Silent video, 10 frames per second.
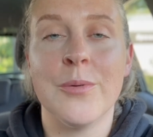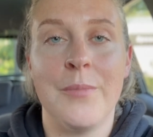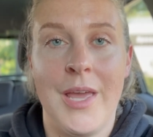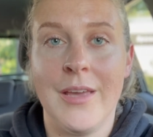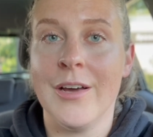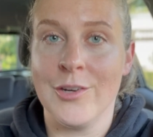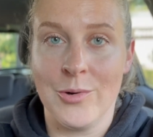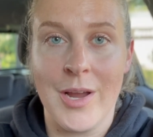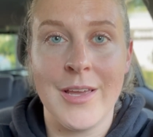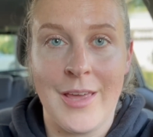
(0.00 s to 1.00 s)
to make a
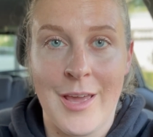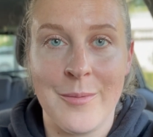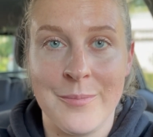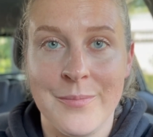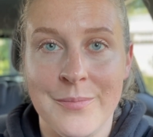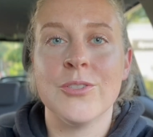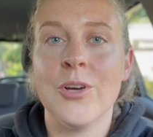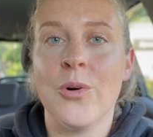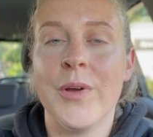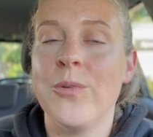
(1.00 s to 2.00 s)
great game.
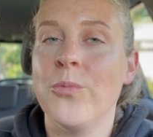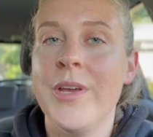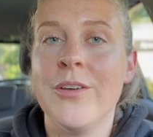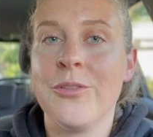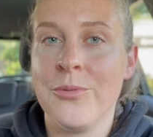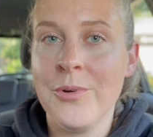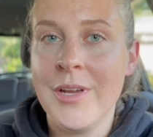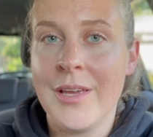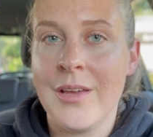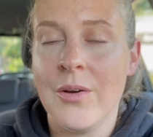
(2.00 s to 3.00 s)
So in week
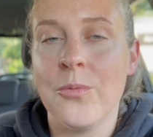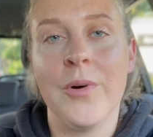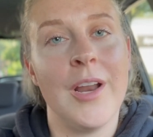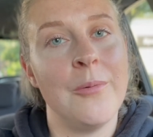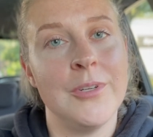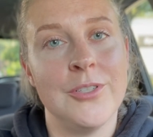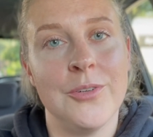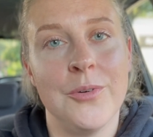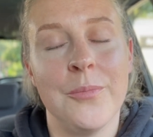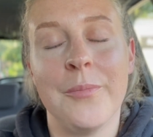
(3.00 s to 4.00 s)
3, what I would
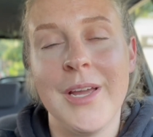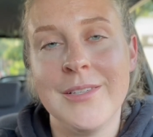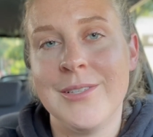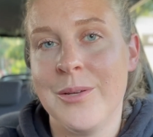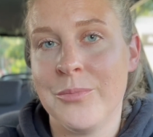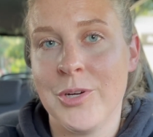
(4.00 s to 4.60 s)
do might seem